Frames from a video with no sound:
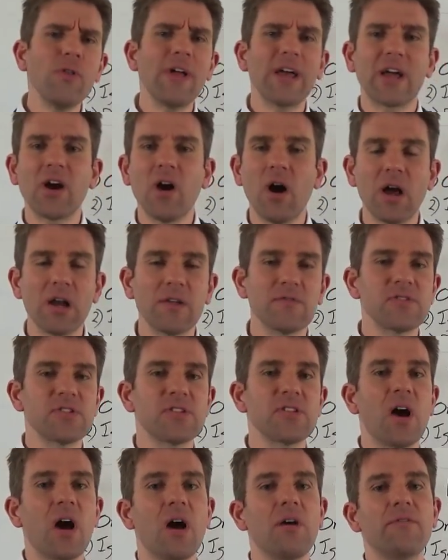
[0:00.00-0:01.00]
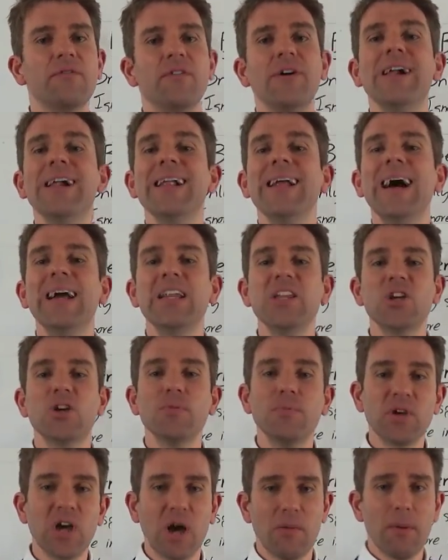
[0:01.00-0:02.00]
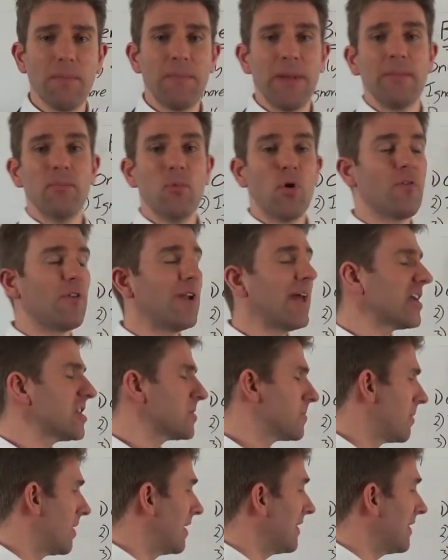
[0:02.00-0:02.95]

that kind of stuff, and you can become a bit more of an expert.